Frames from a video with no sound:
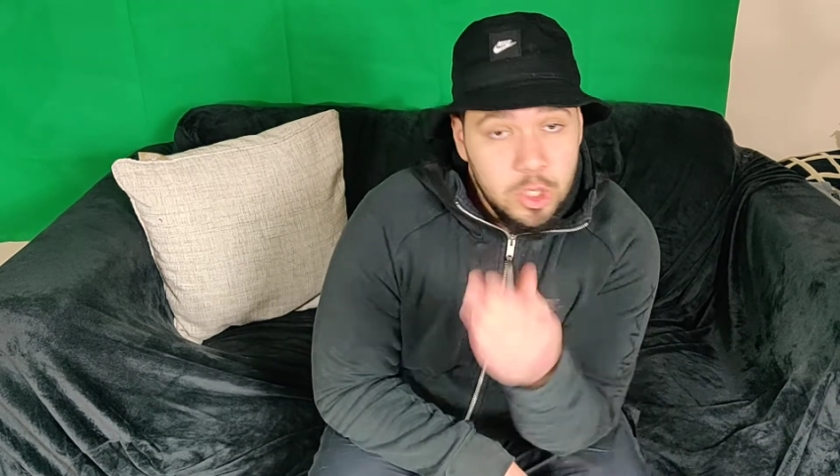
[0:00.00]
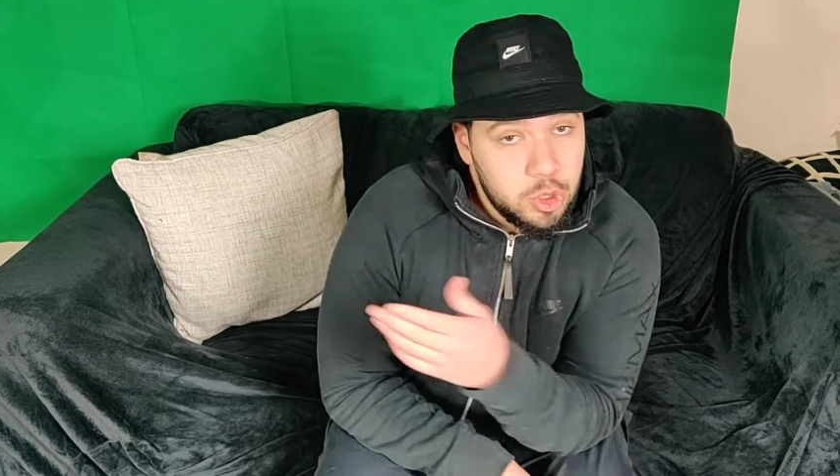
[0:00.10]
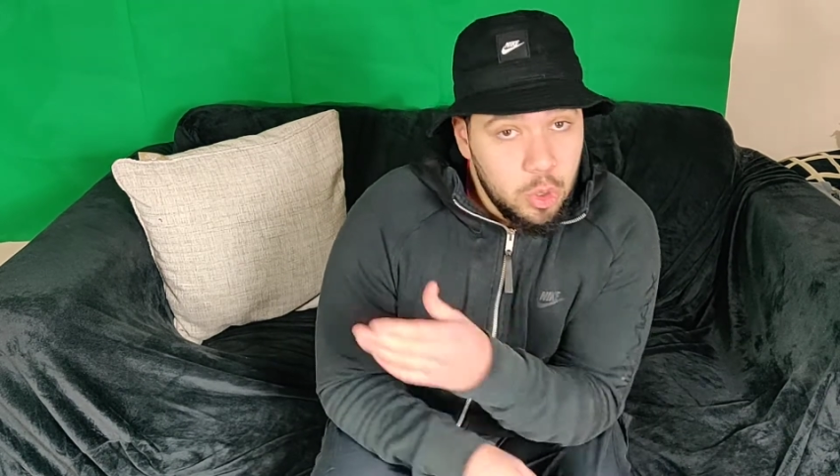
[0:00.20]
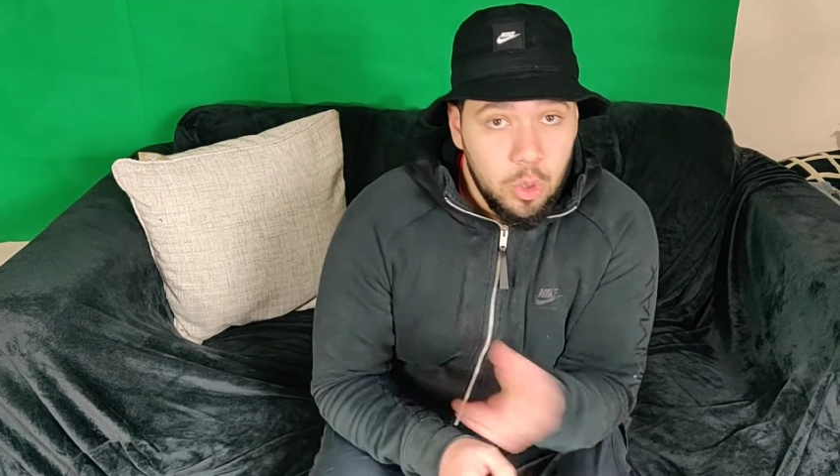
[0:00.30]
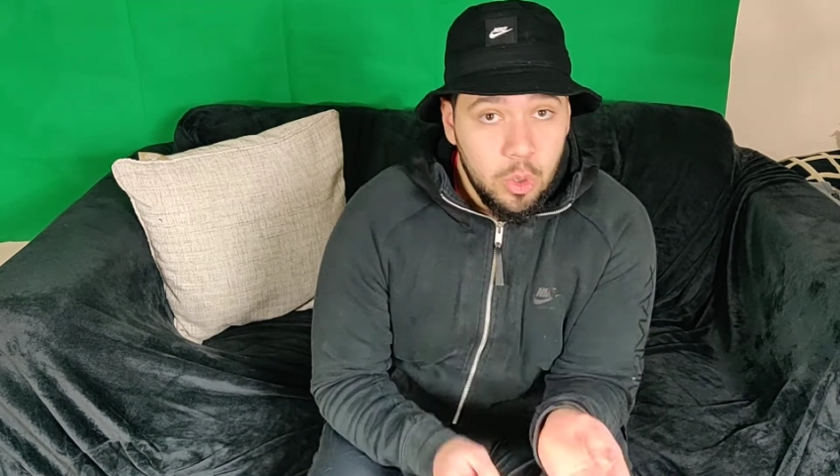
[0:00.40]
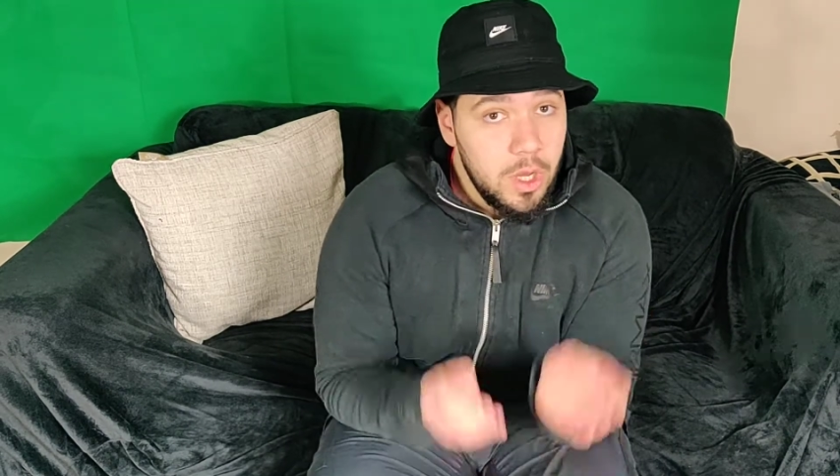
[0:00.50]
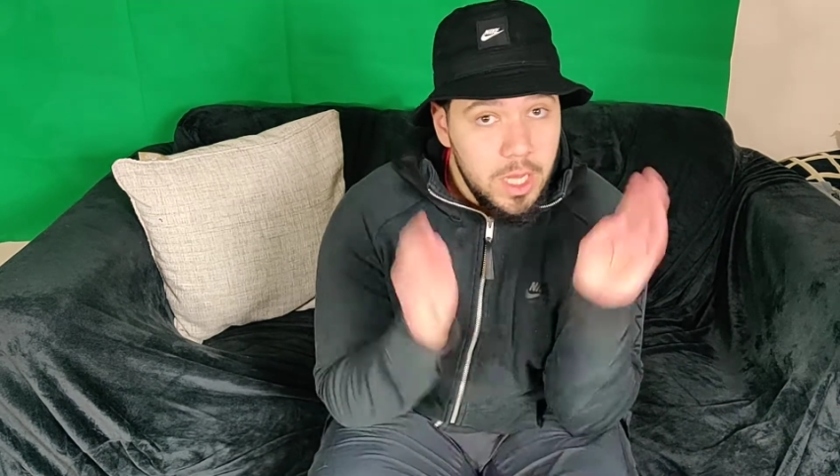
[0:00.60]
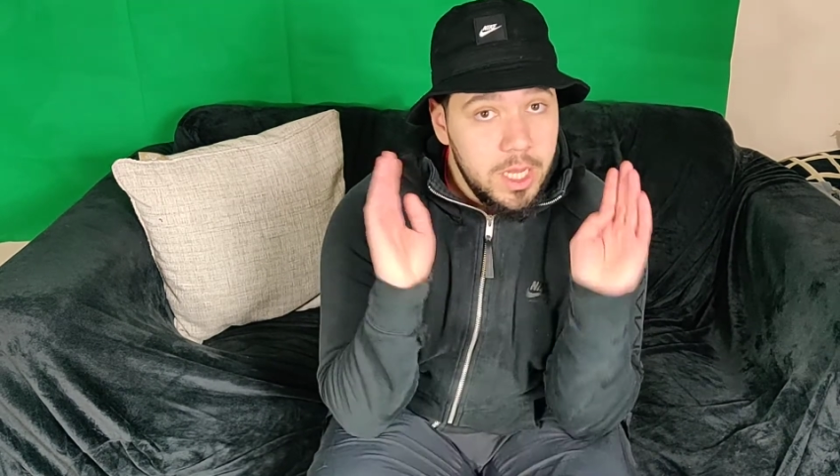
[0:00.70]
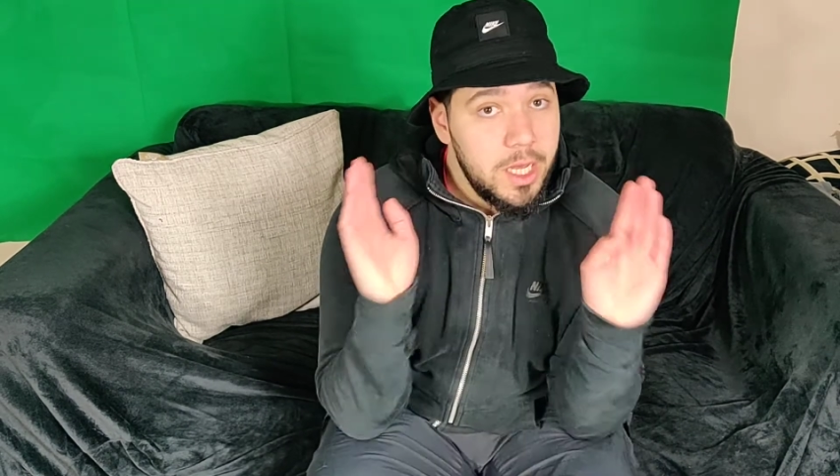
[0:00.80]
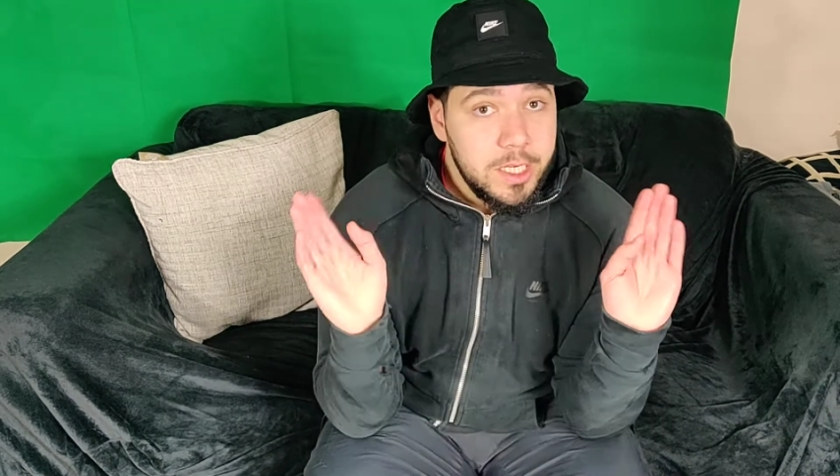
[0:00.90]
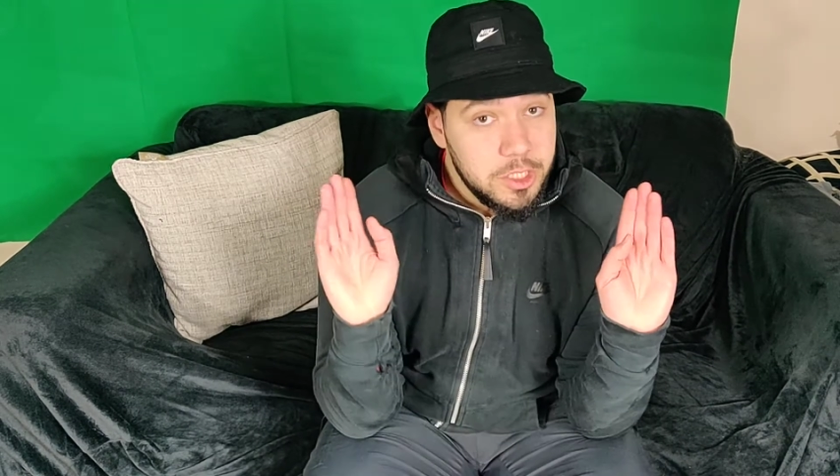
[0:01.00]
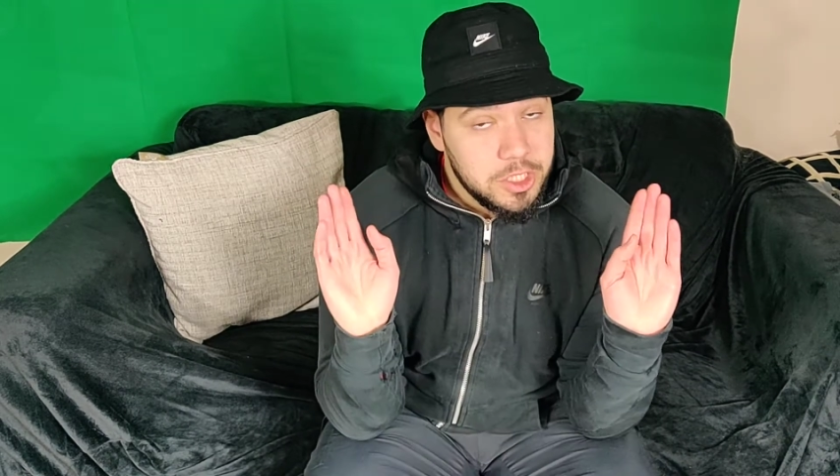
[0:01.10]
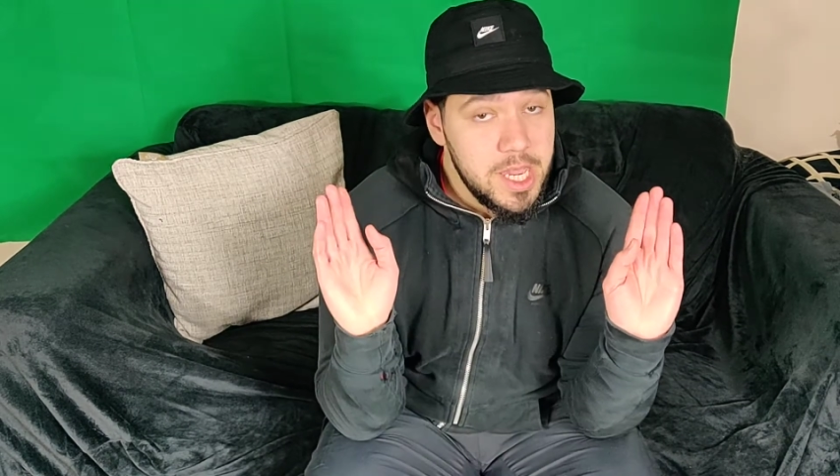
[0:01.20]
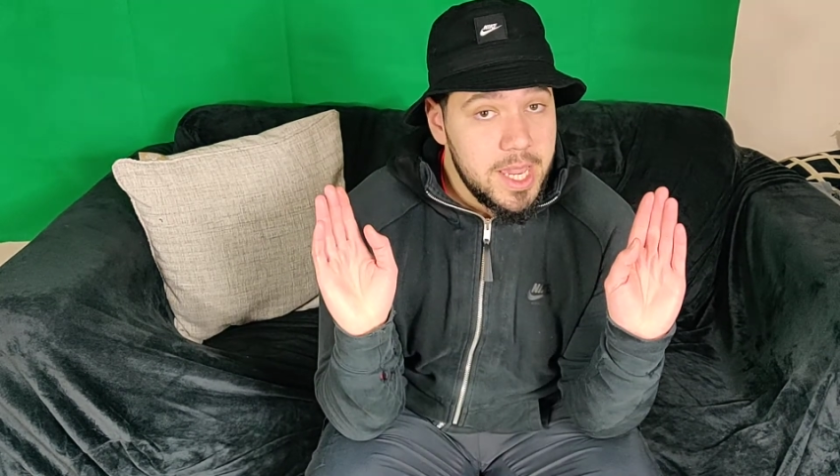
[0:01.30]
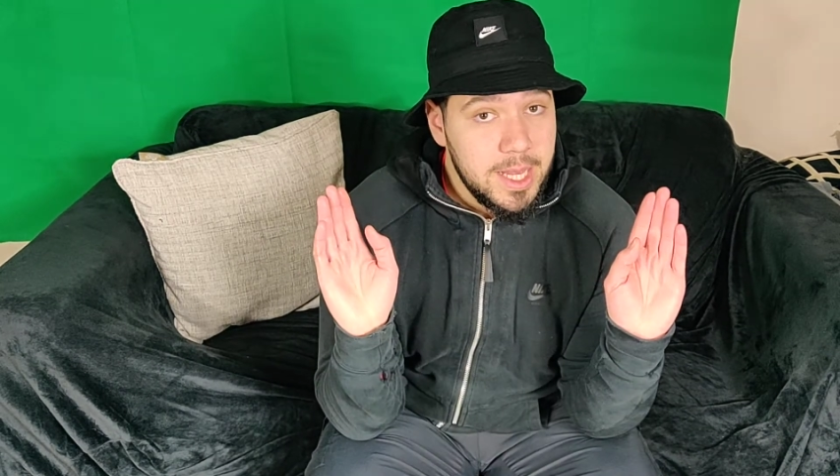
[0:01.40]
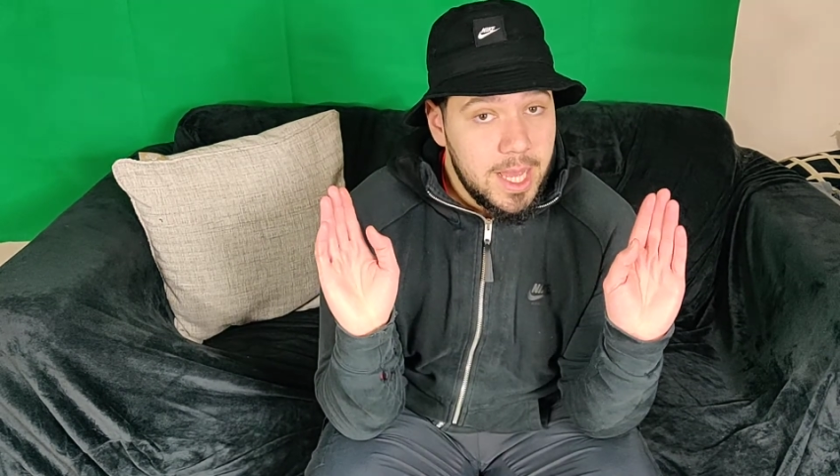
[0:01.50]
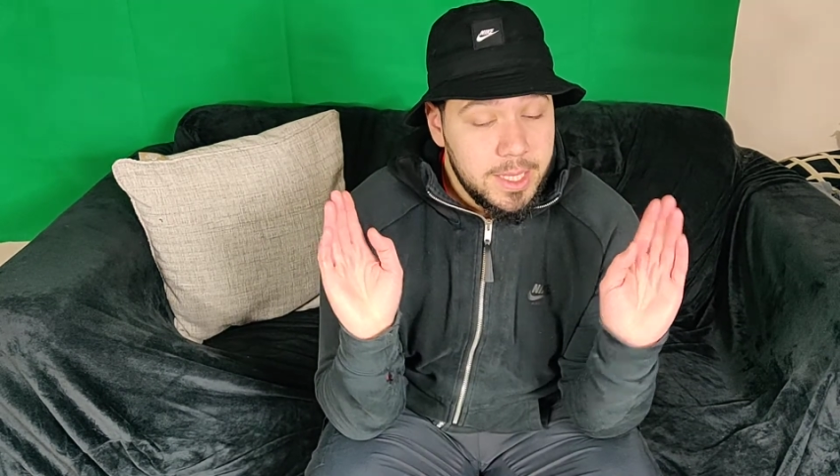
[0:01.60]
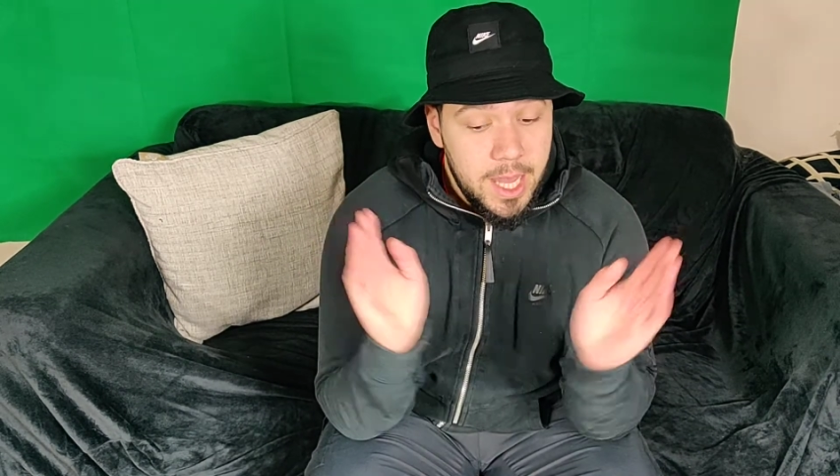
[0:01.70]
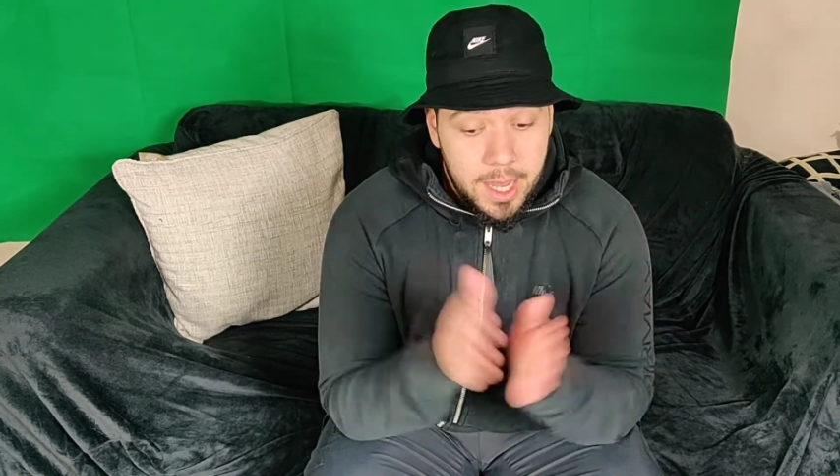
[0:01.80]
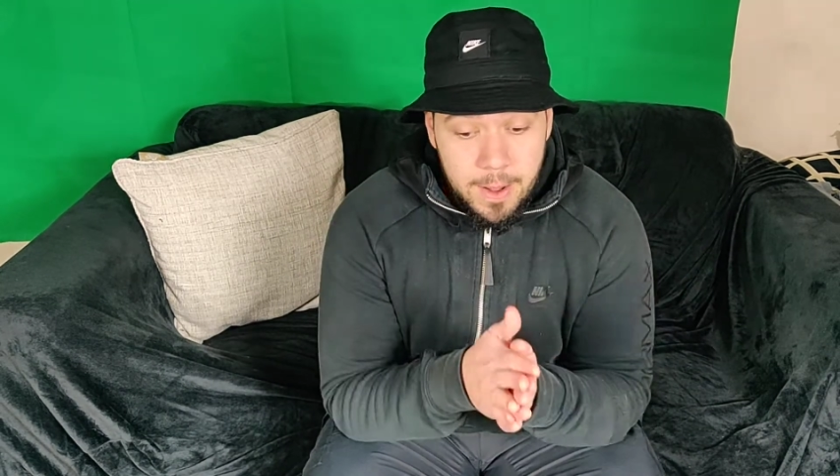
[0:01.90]
So just take it like
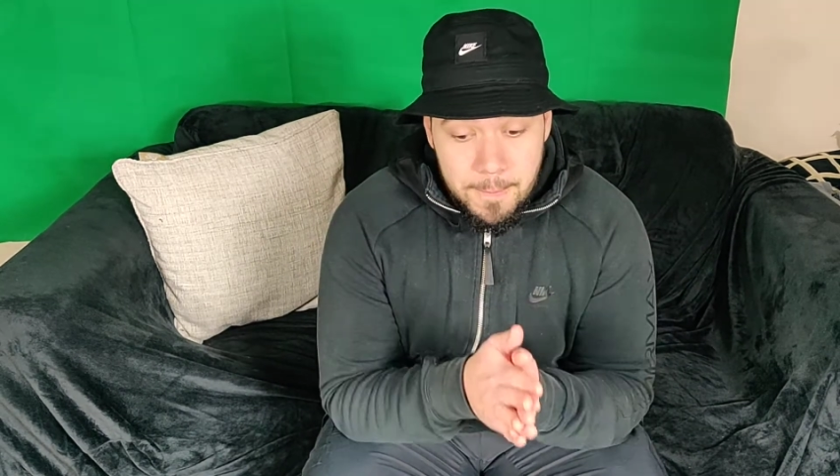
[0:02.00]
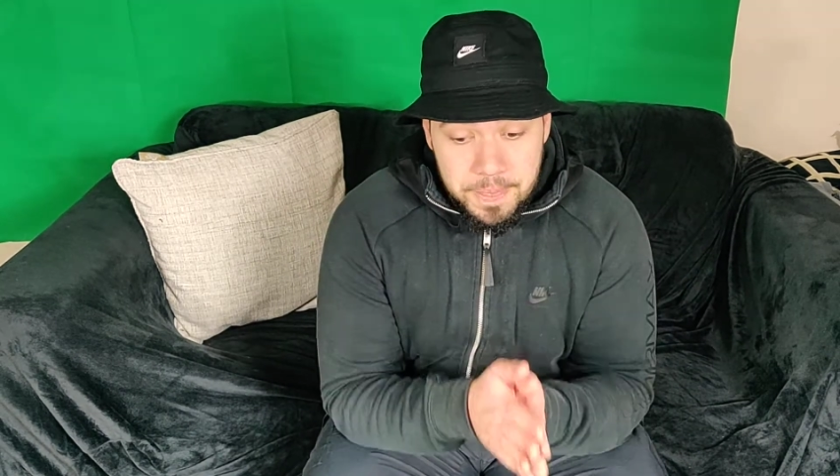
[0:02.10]
that.